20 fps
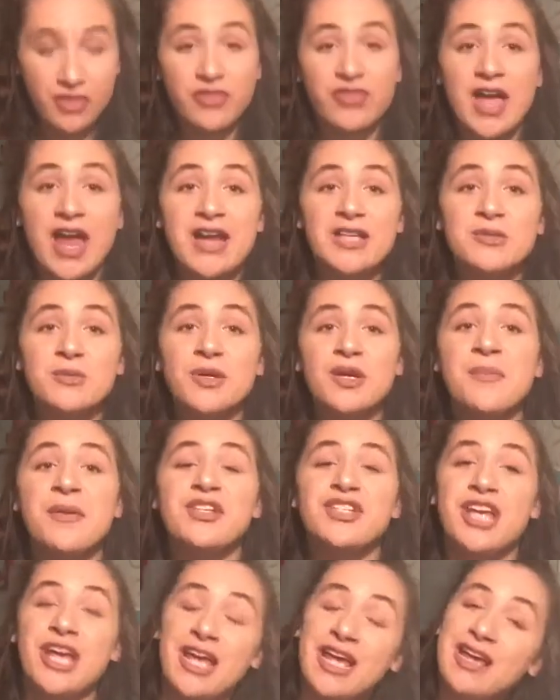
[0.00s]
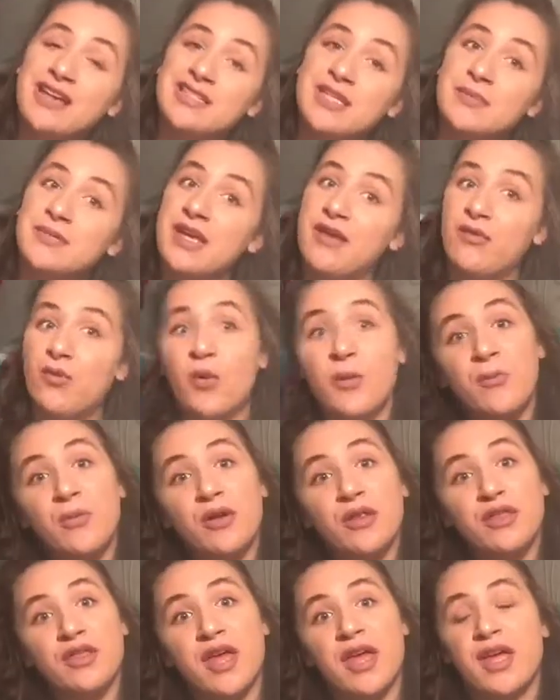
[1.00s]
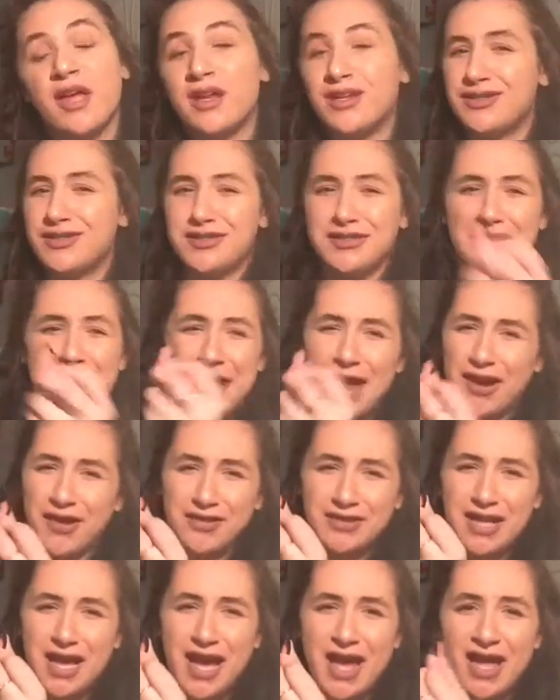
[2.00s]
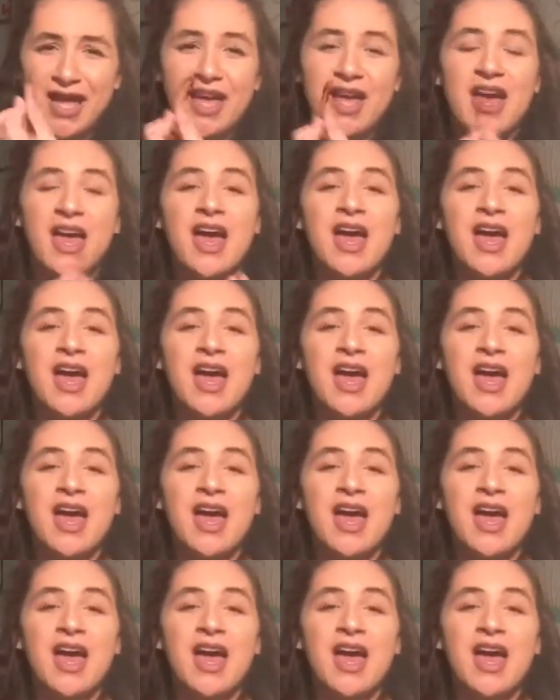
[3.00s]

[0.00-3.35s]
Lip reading: That is pretty much it, except I have one more thing, and it's just a hair tie.